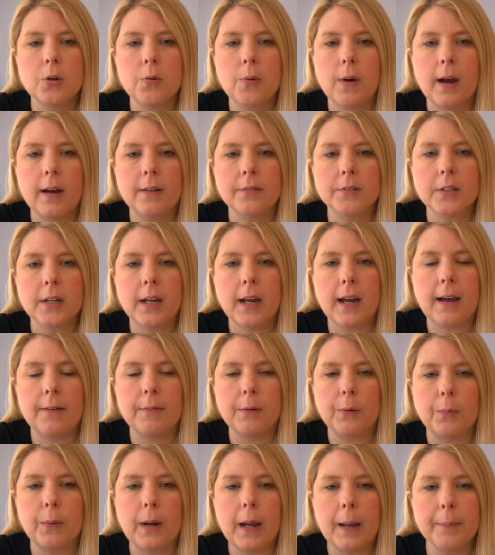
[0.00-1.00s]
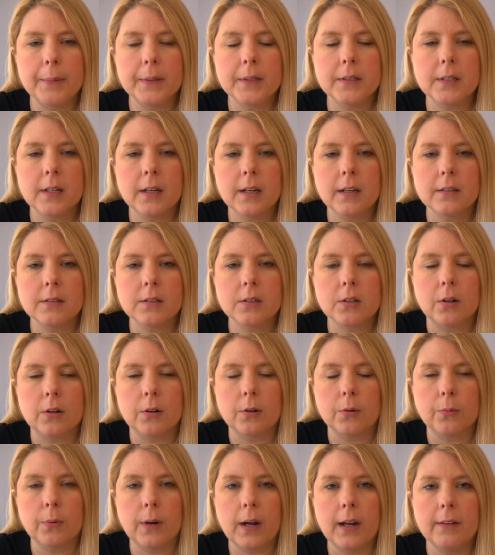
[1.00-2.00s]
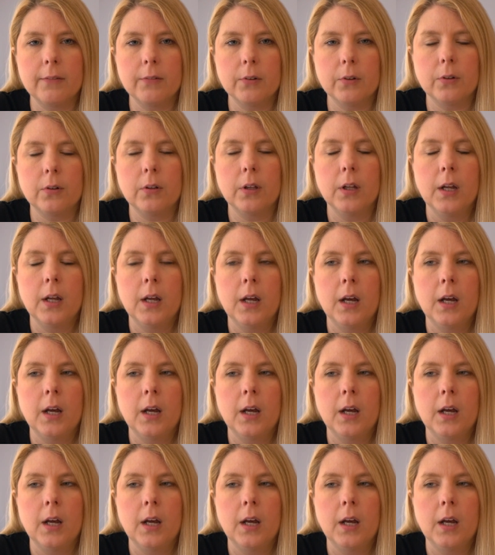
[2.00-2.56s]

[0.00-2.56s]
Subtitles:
you have to have a rapid test on arrival.